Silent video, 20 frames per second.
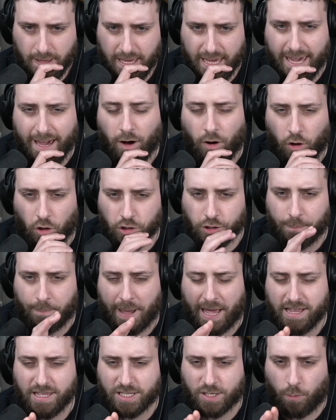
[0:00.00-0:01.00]
It all
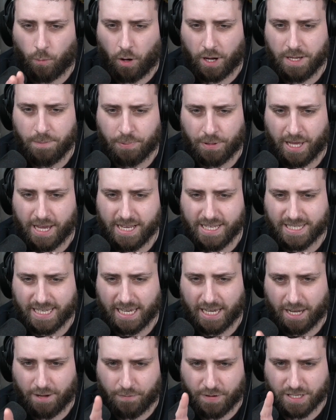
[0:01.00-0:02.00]
depends on what he plays
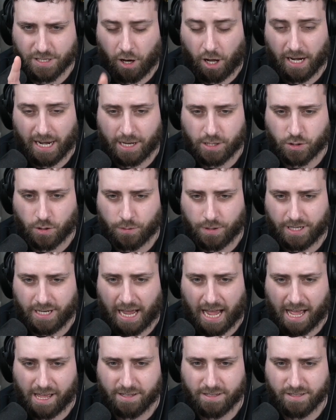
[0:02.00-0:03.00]
here. If he's got Electrode in
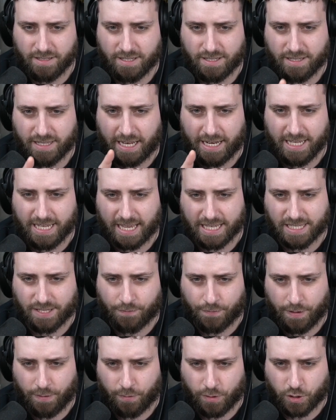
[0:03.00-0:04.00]
hand, then he gets the
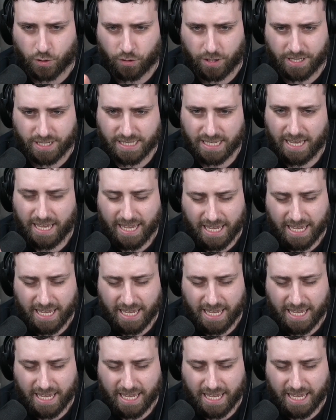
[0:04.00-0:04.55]
free retreat.